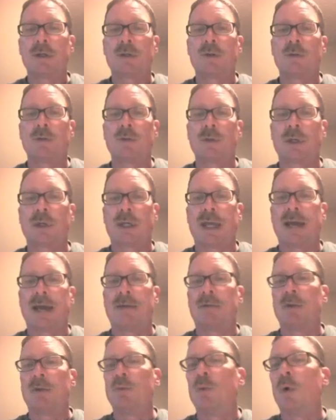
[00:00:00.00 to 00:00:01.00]
to the
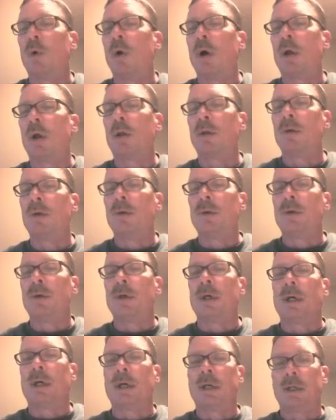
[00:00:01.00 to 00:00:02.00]
cavity wall,
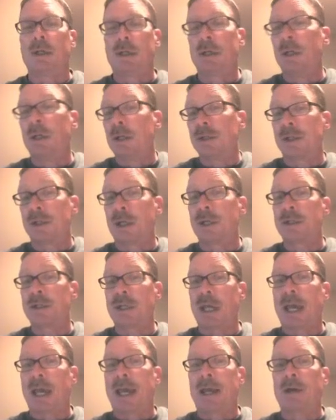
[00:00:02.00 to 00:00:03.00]
in a
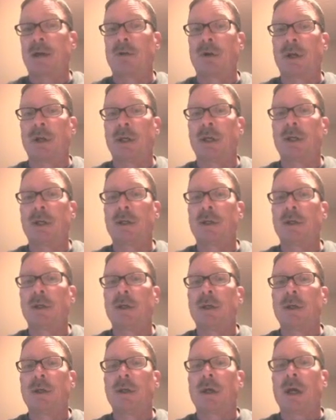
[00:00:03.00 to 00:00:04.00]
sense anchoring it
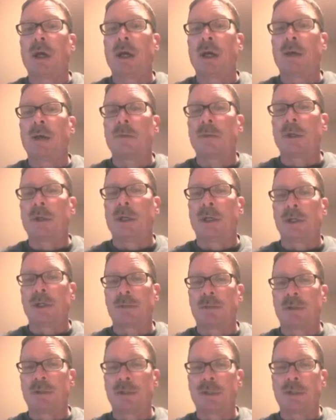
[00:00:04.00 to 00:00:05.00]
in its
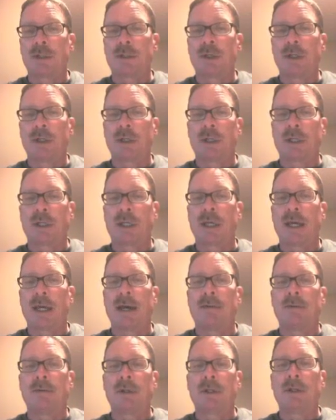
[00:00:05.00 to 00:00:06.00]
position in the
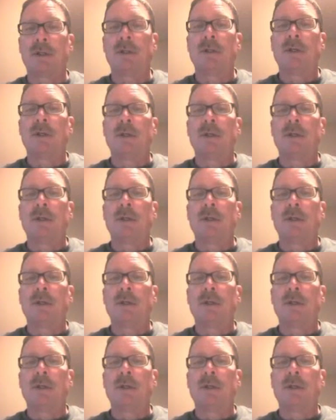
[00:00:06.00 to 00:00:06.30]
cavity.